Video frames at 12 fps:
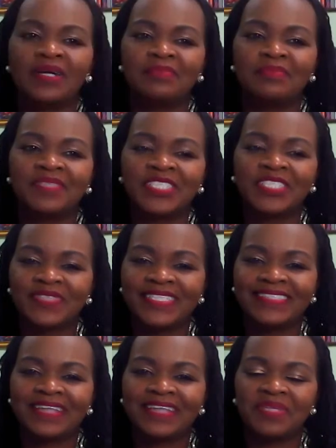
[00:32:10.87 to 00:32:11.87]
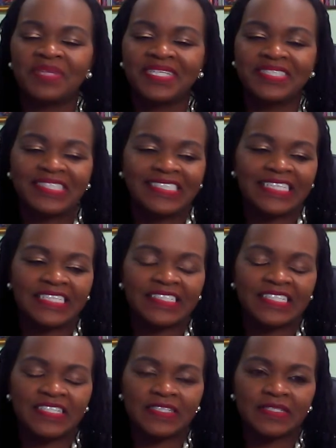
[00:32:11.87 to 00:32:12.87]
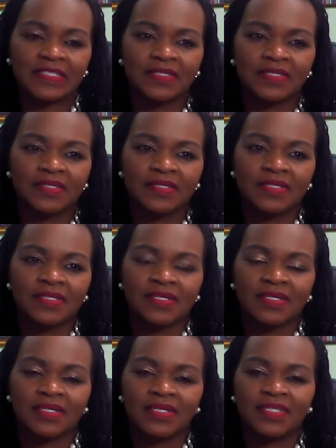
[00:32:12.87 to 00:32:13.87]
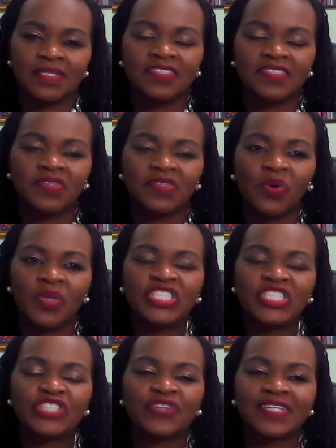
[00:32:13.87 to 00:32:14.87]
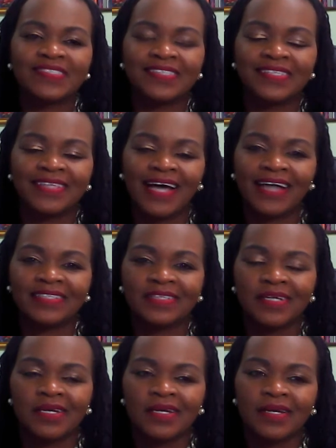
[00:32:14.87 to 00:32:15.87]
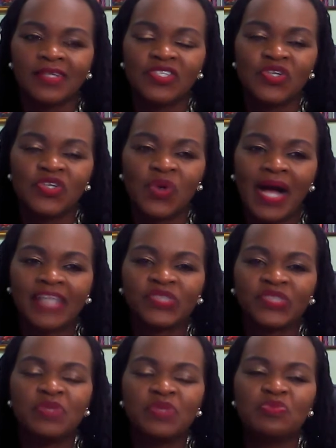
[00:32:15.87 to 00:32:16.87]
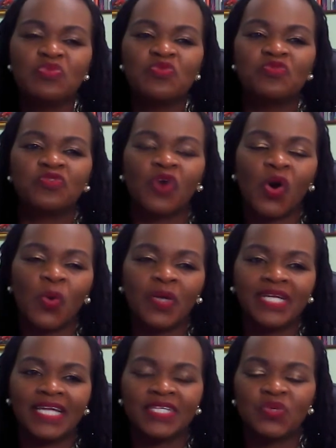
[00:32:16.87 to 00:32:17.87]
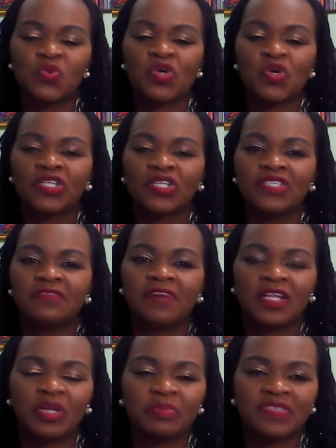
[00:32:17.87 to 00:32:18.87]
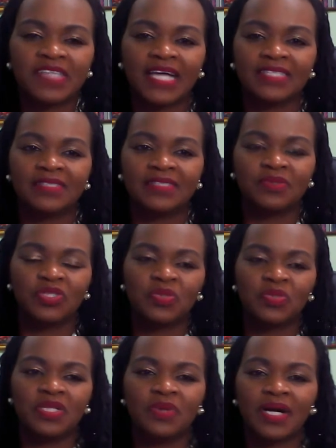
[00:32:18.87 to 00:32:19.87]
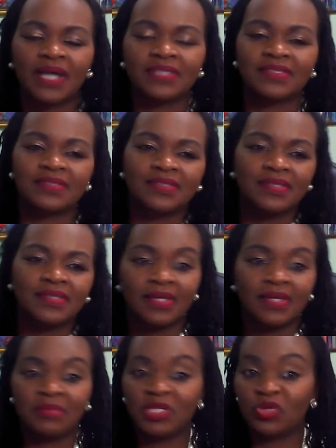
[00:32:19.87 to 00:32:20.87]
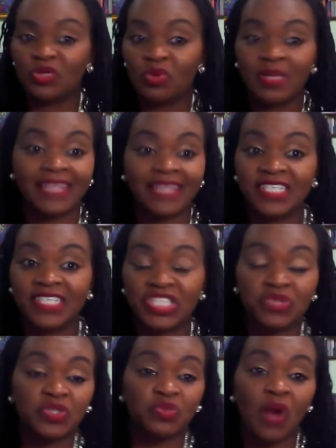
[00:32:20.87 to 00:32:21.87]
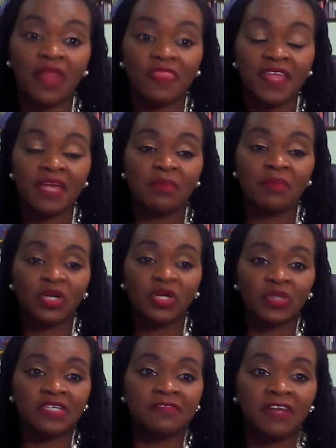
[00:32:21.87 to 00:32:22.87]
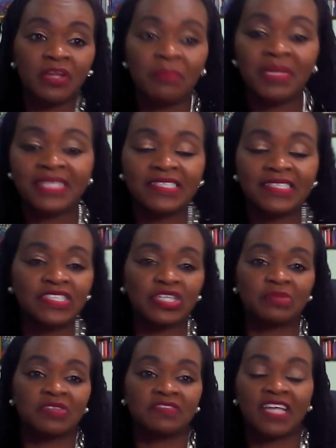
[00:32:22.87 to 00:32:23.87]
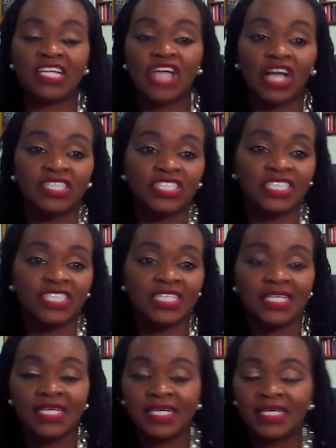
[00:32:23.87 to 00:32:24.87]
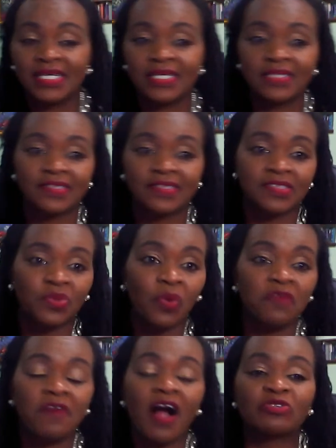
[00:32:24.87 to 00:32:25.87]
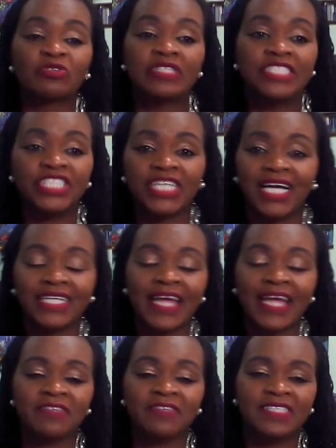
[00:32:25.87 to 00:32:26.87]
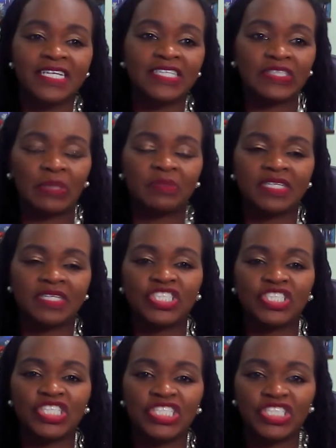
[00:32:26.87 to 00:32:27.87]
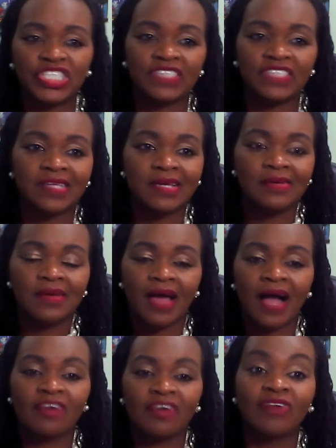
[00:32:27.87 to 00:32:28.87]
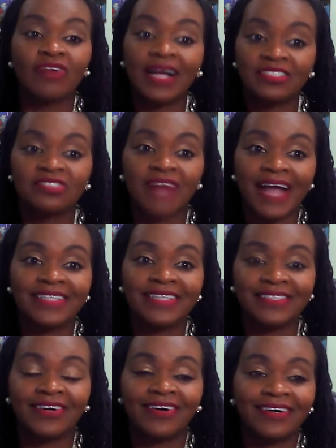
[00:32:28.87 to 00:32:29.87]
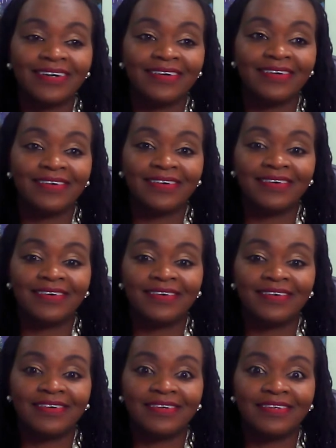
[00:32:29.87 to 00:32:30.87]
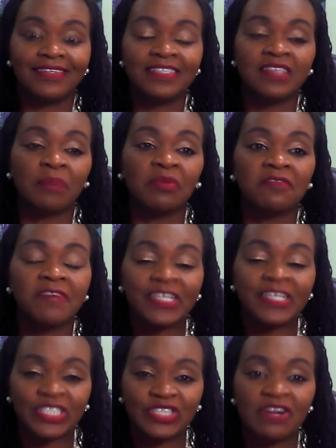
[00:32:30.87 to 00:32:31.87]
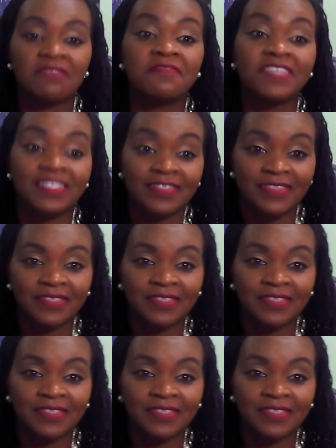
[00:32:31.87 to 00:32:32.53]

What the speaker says: Sharice, I will interject here. It is so interesting that, you know, as we move forward and the world develops and, you know, we look at, I mean, globalization was one thing, but our development in terms of technology is so far reaching and every day something changes. A grant writer is a professional field.